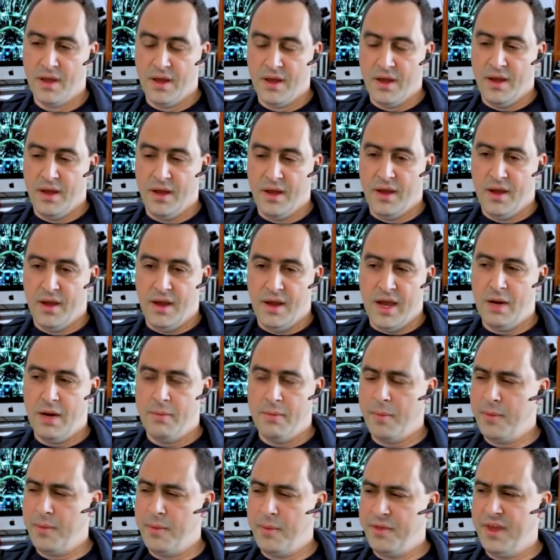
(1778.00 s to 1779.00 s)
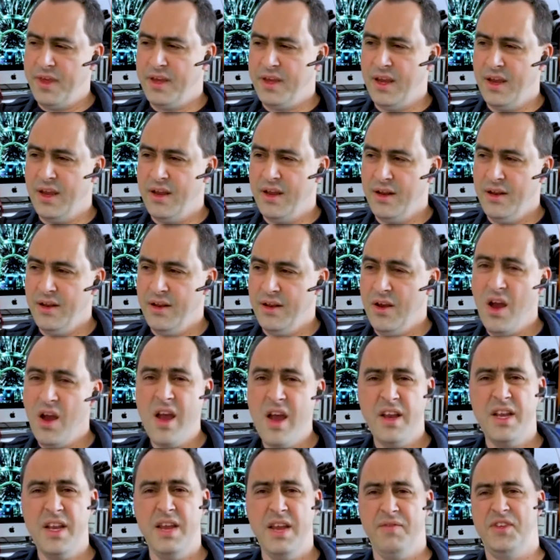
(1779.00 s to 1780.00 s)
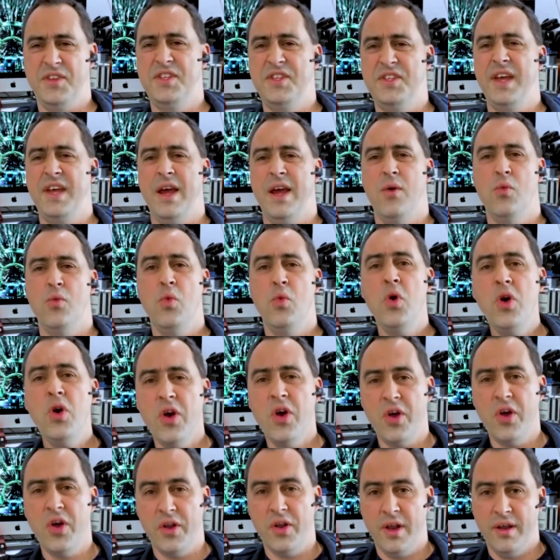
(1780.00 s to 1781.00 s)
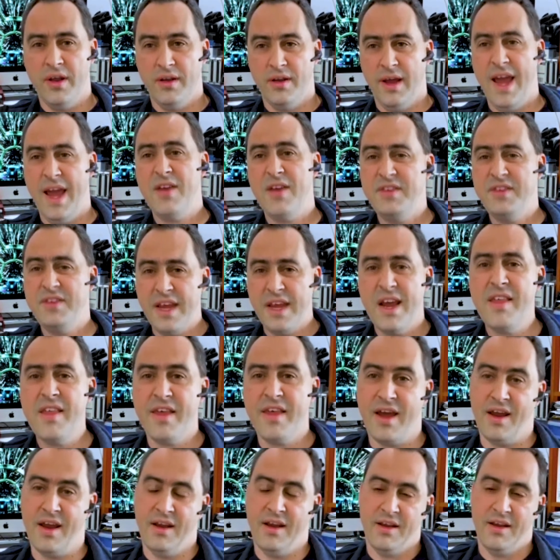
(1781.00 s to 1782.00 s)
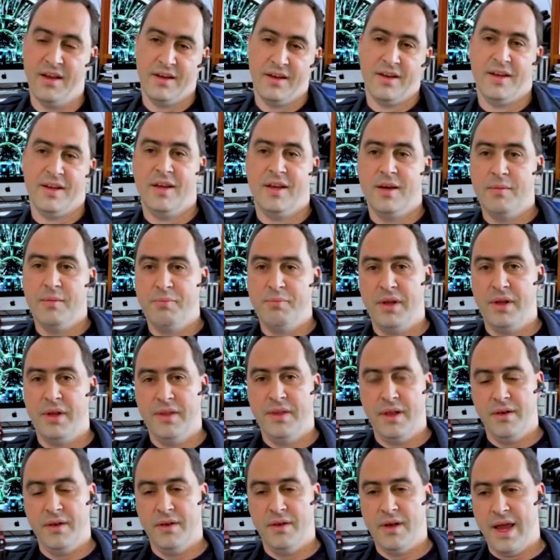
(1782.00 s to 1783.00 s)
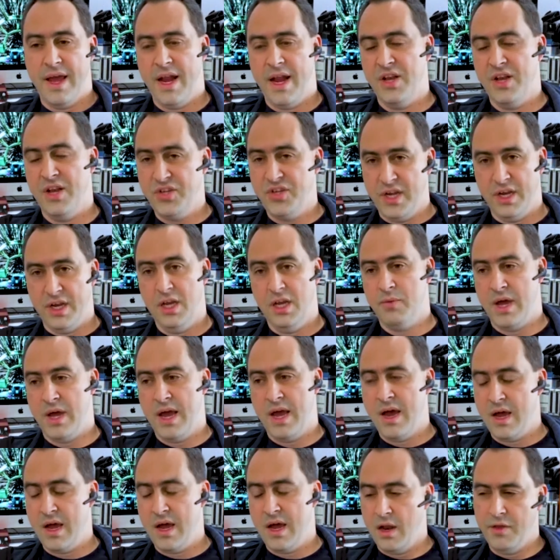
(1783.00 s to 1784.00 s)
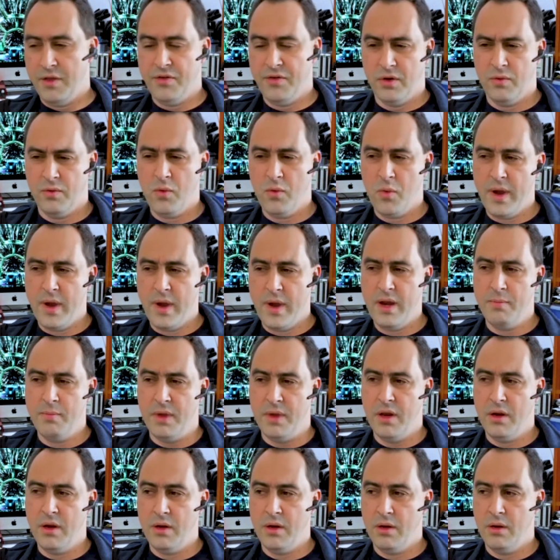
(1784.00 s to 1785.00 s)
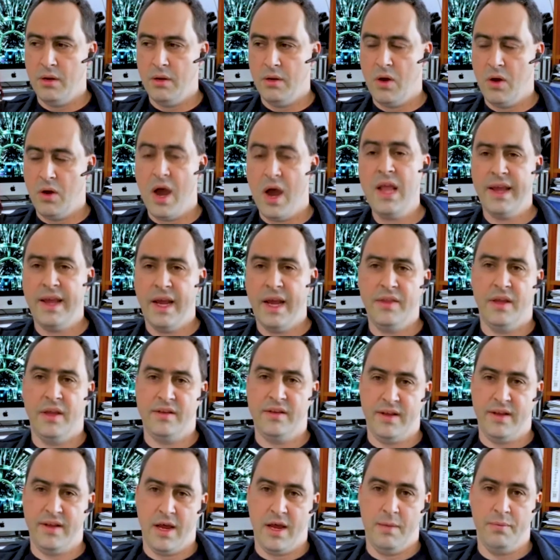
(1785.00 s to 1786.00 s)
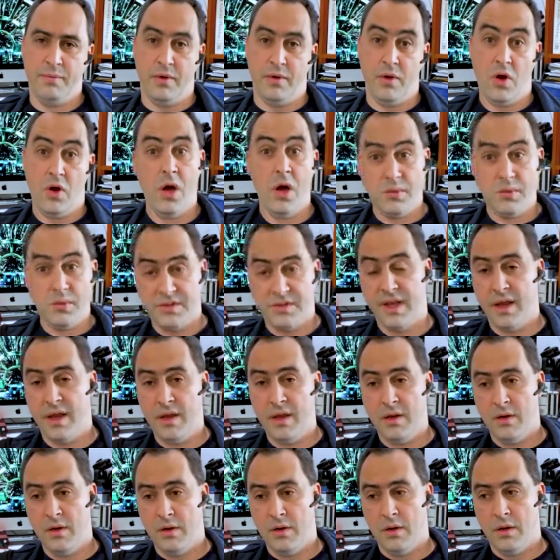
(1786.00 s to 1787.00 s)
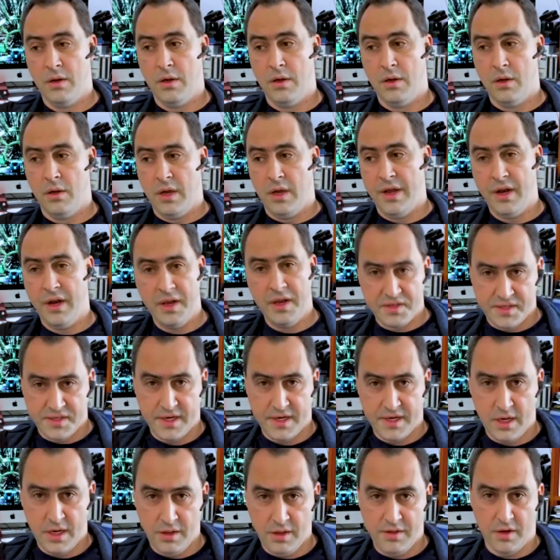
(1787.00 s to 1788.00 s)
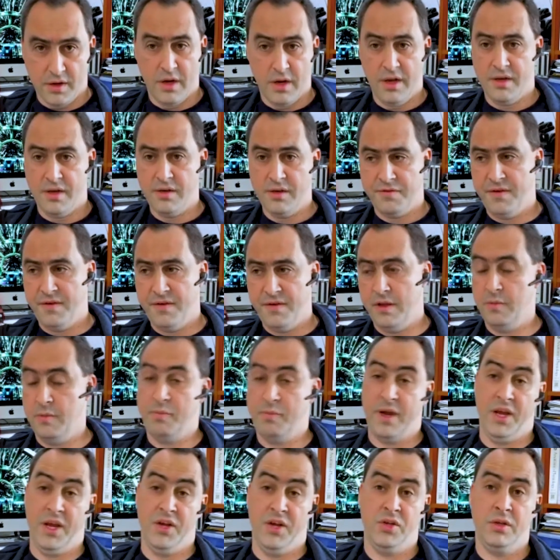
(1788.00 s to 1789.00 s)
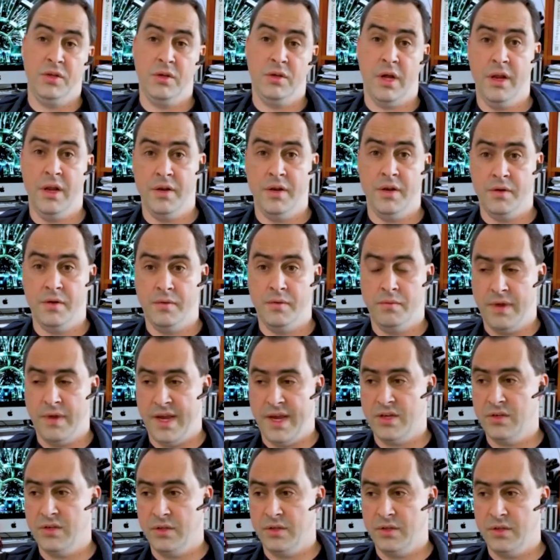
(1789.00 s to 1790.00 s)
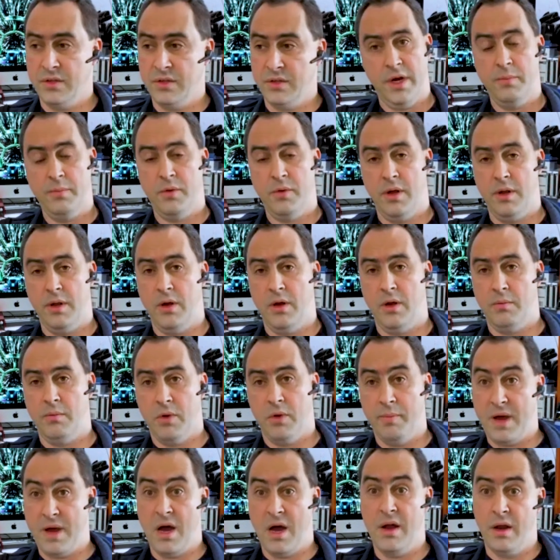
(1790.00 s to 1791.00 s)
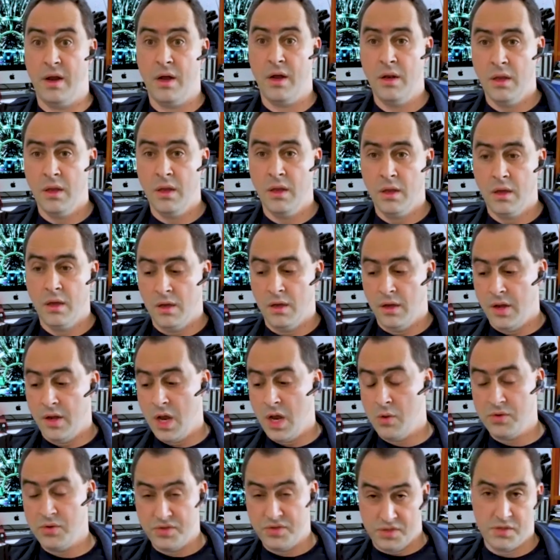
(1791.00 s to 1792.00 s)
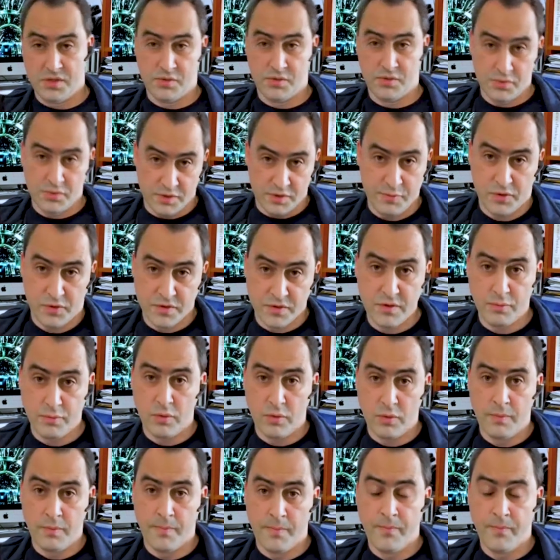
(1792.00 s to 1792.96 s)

And I remember thinking, I didn't even say a word. How dare they? But then I had a check in my heart. I thought, well, wait a minute. I allowed that to happen. I was there, and I didn't say anything. I didn't defend the patient. I didn't actually correct my partner, and I was just as responsible.